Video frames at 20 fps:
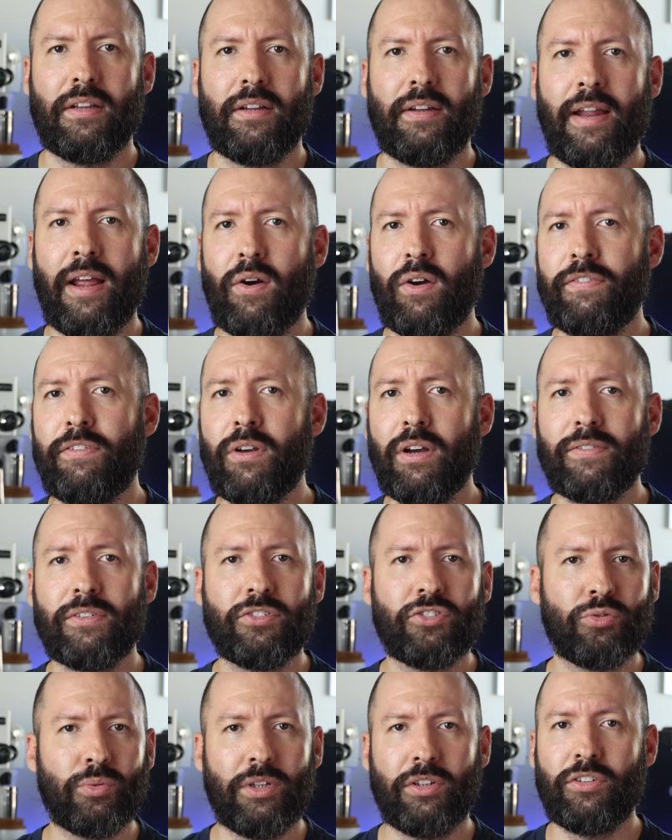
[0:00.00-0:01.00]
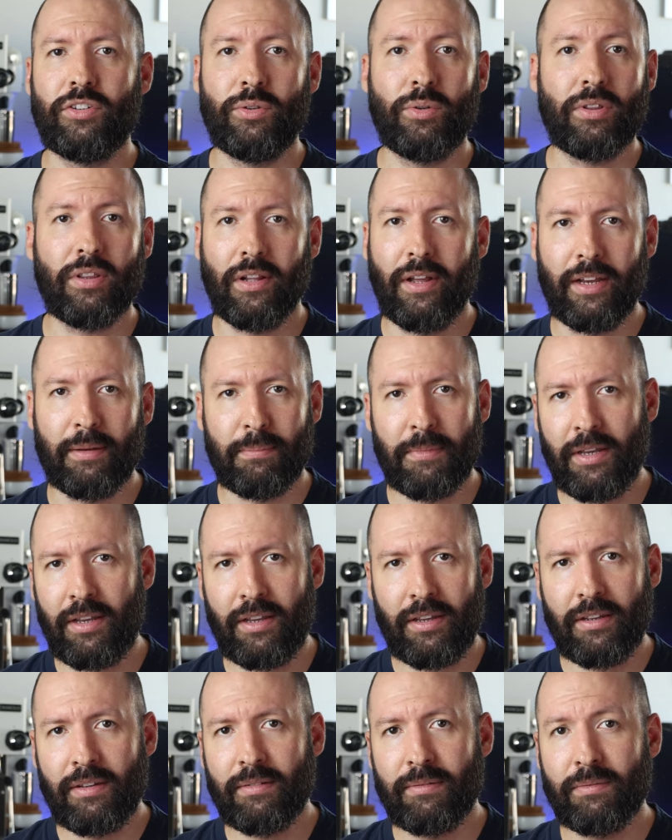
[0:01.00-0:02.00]
Now, if you have a sweet tooth like
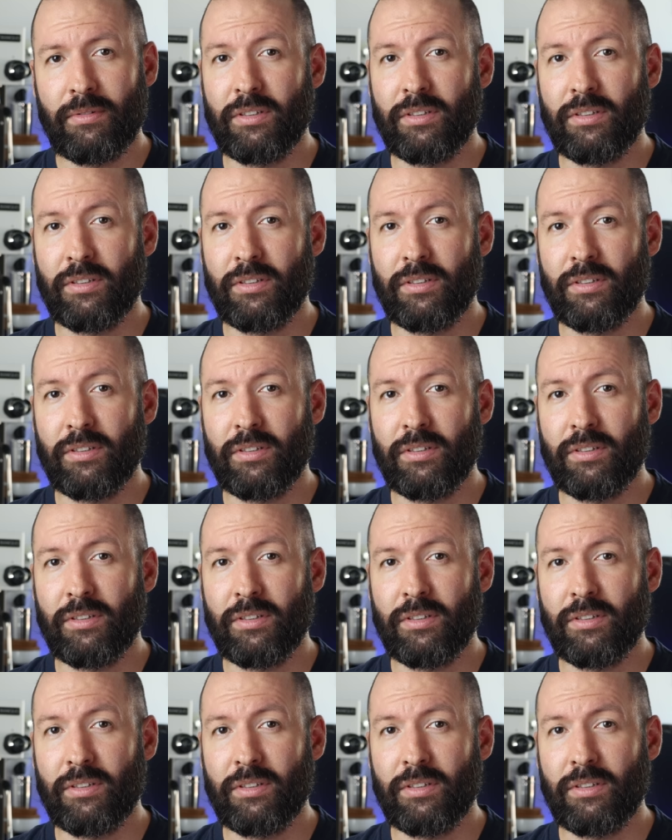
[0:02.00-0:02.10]
me,